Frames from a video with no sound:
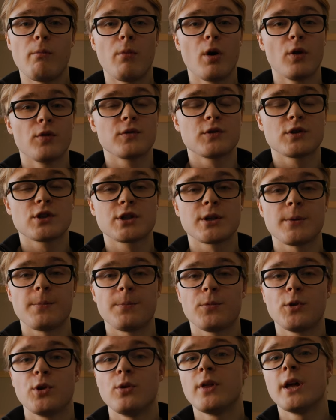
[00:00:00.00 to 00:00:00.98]
months
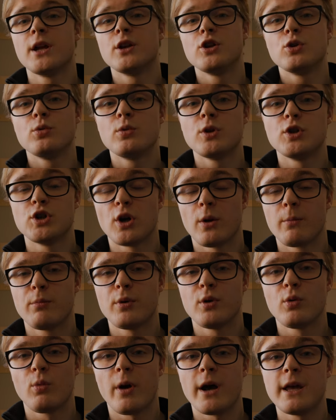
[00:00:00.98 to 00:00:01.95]
you then do a
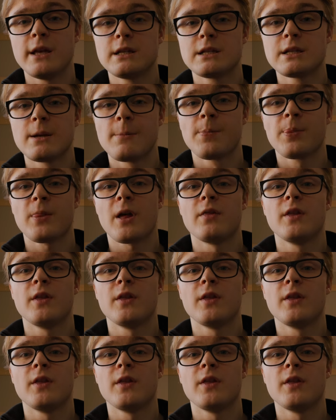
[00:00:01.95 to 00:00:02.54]
jump in weight,